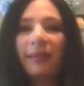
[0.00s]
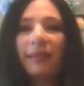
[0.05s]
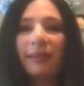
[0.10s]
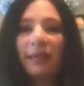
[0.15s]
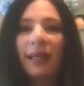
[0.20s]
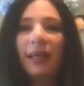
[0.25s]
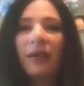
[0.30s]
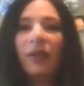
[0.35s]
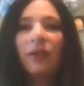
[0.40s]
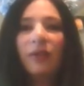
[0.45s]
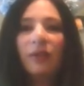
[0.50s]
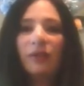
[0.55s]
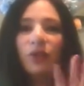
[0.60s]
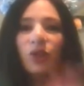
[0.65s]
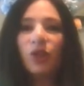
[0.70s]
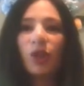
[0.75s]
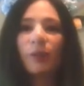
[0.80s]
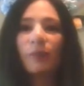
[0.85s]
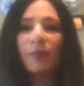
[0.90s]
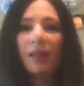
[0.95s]
get all those
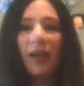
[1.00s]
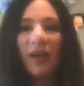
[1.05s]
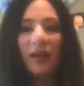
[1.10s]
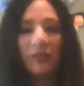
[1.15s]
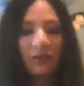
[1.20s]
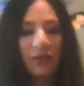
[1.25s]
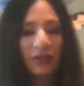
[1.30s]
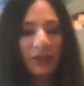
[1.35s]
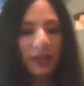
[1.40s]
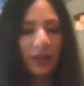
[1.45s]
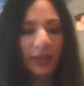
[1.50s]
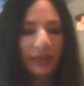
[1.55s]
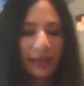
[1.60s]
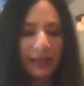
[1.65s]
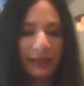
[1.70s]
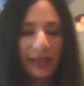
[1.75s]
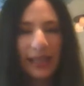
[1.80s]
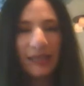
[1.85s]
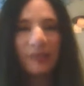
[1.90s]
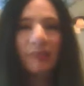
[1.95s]
germs off, call it a
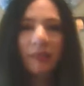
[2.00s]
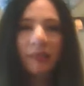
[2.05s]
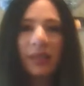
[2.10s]
day.